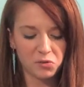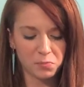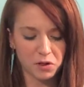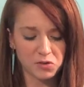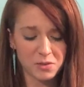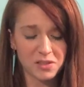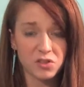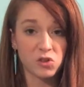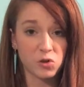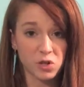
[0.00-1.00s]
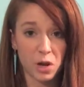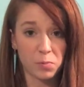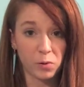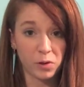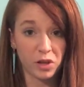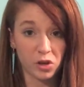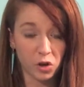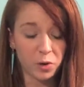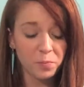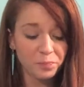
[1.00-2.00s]
blush because it shows up really
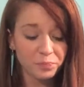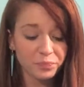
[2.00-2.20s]
good.